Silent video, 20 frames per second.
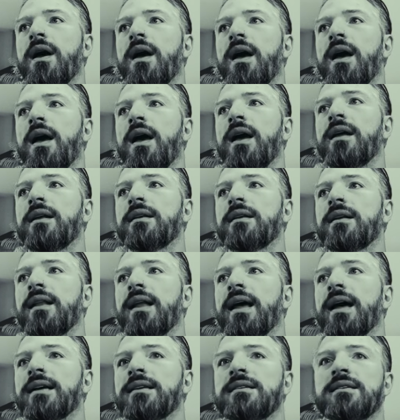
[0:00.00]
And the
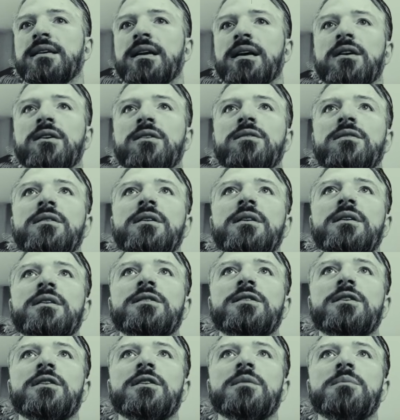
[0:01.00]
last sound is
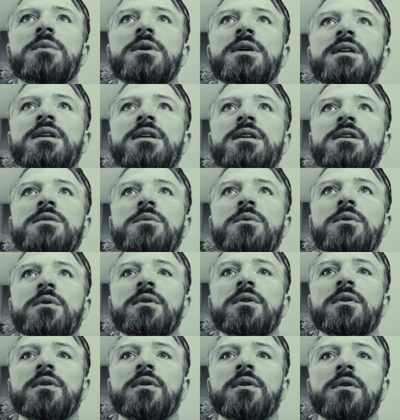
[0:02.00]
gonna be this one.